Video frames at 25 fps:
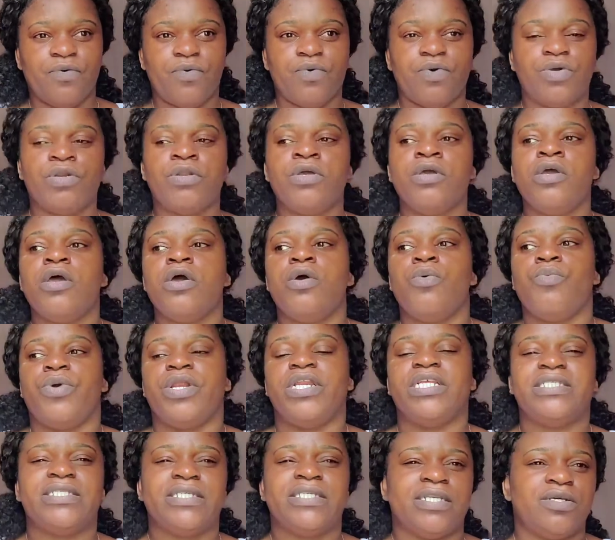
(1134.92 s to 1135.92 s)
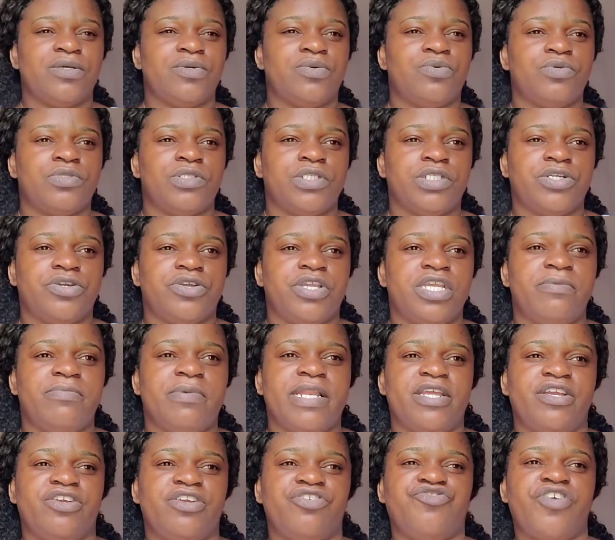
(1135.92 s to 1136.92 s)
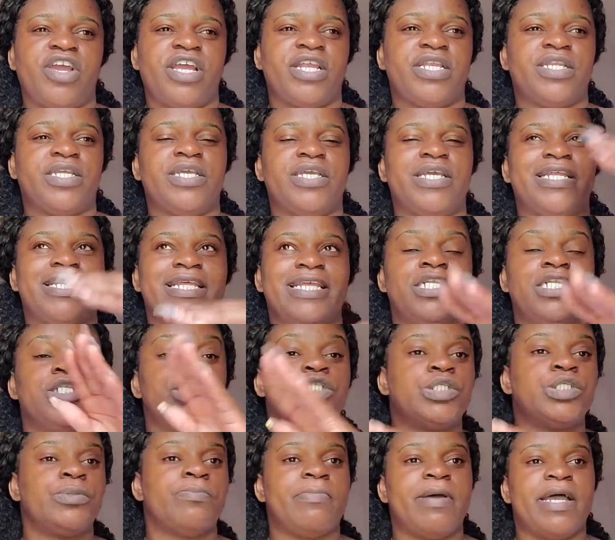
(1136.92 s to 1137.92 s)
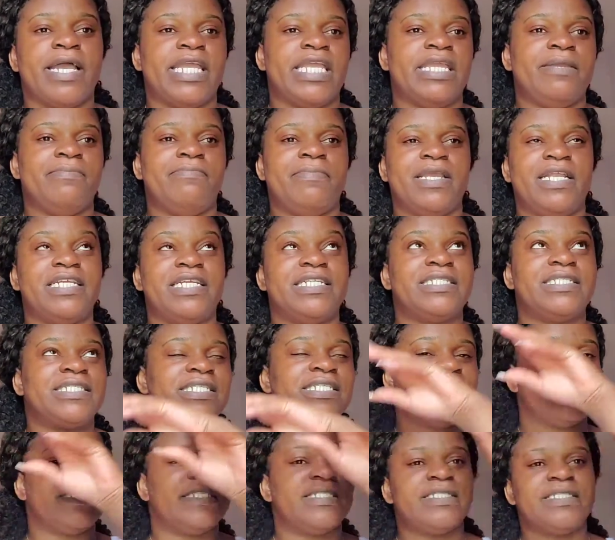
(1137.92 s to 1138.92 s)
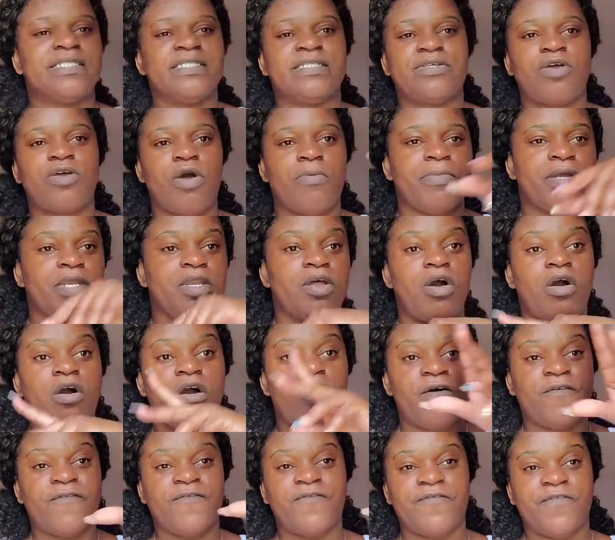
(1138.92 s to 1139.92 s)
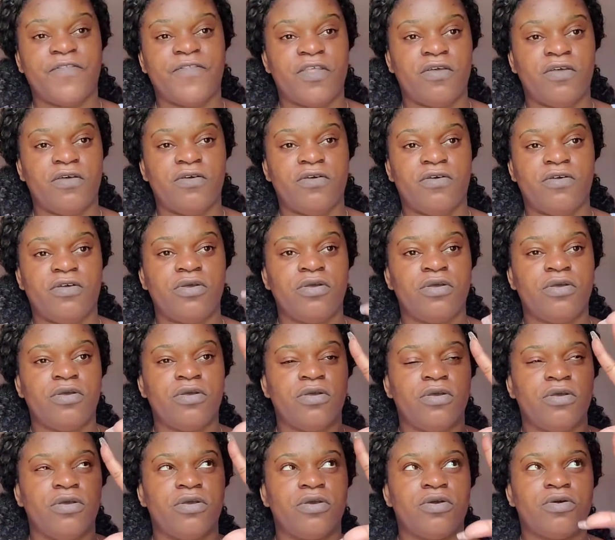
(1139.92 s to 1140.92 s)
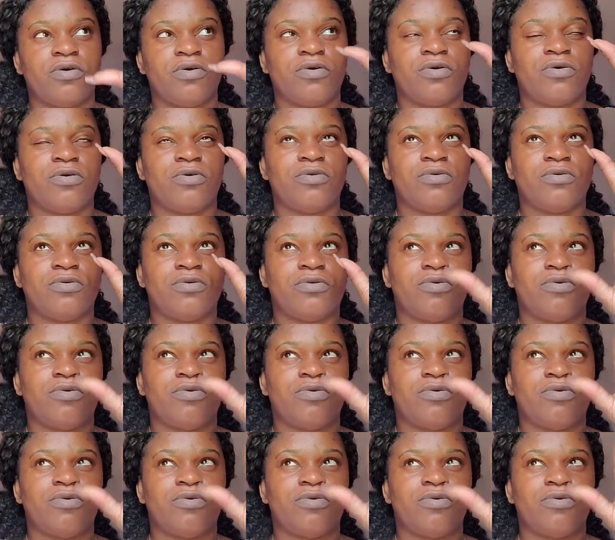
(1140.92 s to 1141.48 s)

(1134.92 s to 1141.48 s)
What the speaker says: and on my phone, when you send a code to your email and you're trying to get into my email, it's coming off the